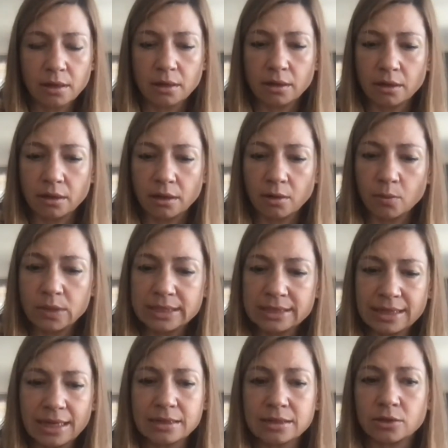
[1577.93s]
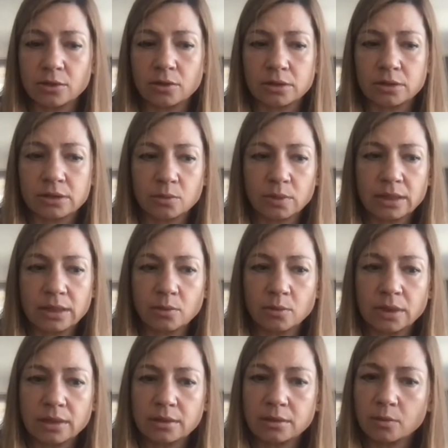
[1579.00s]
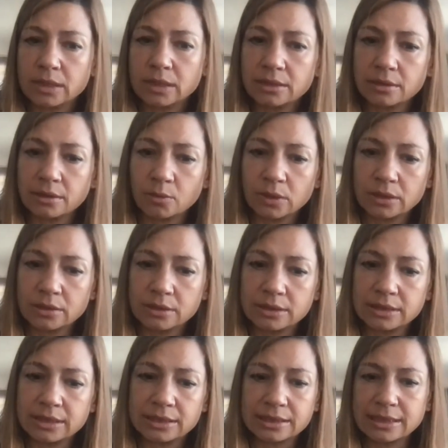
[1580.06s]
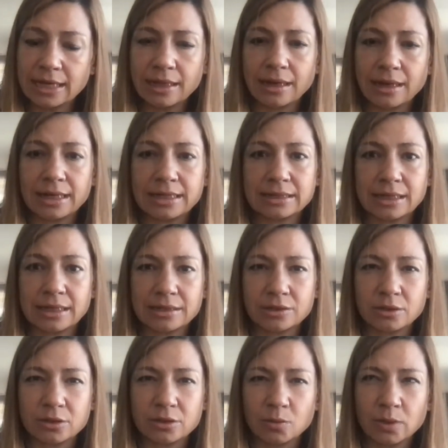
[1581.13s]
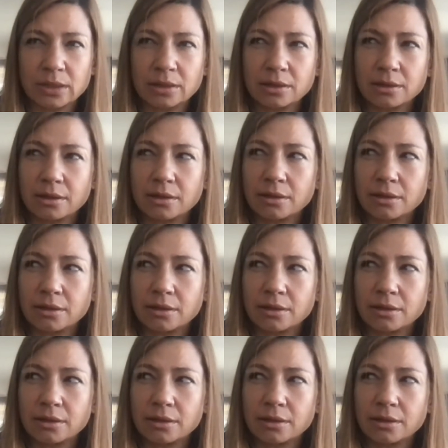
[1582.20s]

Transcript: with sensors, with satellite sensors, with